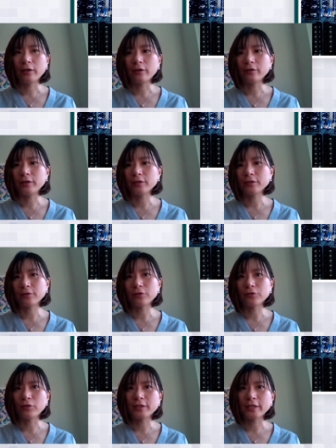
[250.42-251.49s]
Uh, these are the
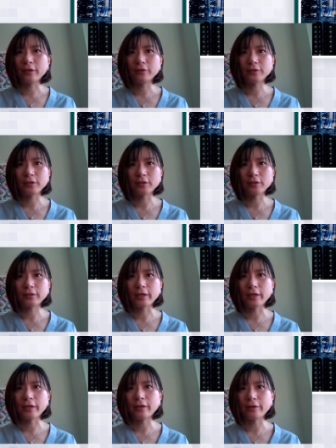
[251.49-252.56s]
three challenges
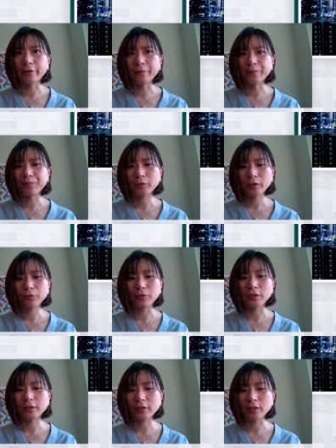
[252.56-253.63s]
that um,
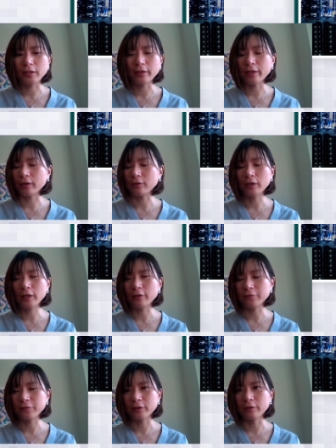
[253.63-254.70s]
we see that a
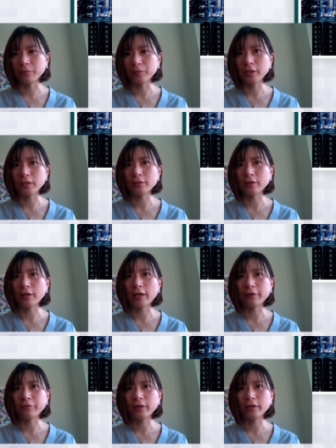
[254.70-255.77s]
lot of the companies are
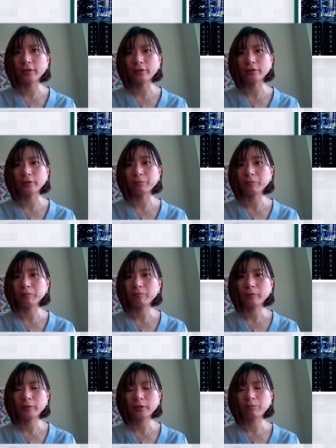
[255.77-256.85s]
having, um,
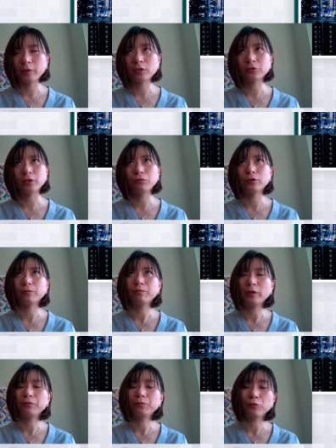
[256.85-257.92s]
especially,
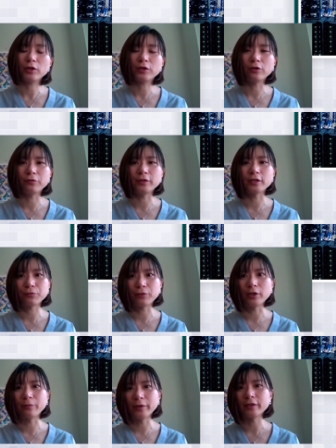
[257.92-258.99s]
well, pre-COVID as
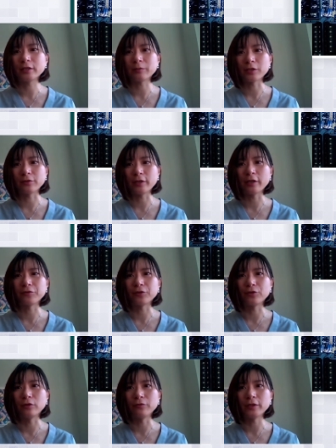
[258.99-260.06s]
well, but especially
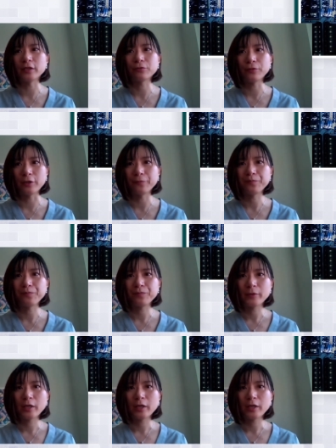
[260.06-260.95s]
after COVID as well.